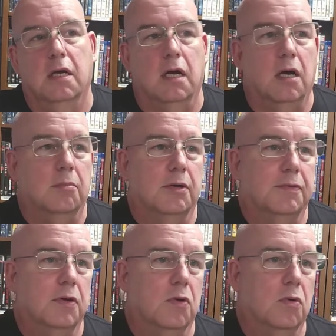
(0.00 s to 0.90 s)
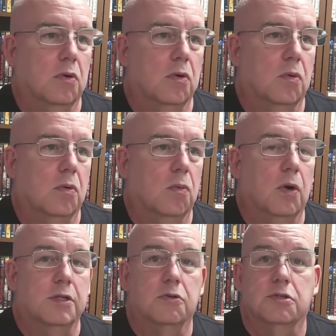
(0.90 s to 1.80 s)
If you
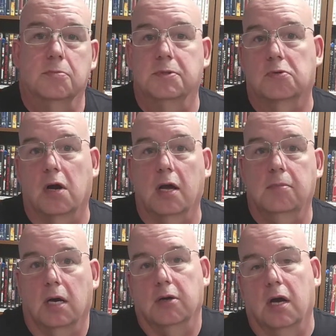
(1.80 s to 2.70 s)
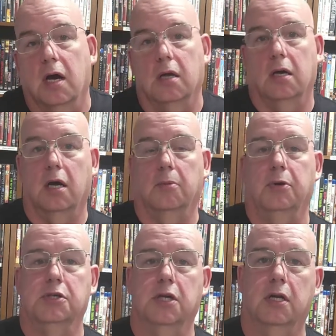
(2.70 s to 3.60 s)
want to subscribe, I'd
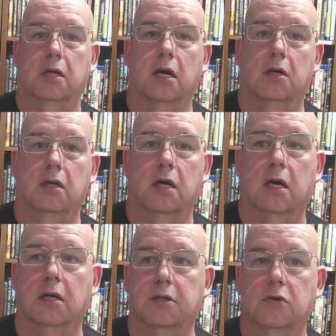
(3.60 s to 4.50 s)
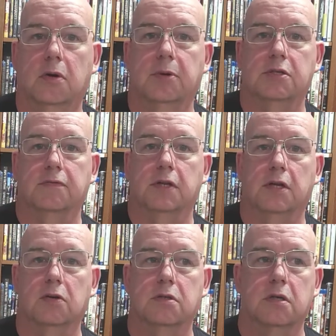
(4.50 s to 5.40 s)
appreciate it. I do a bunch of
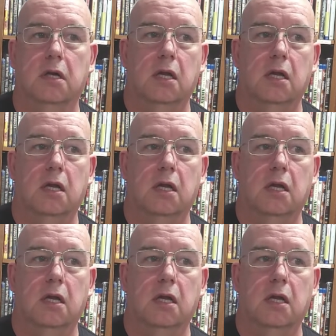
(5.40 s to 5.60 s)
videos.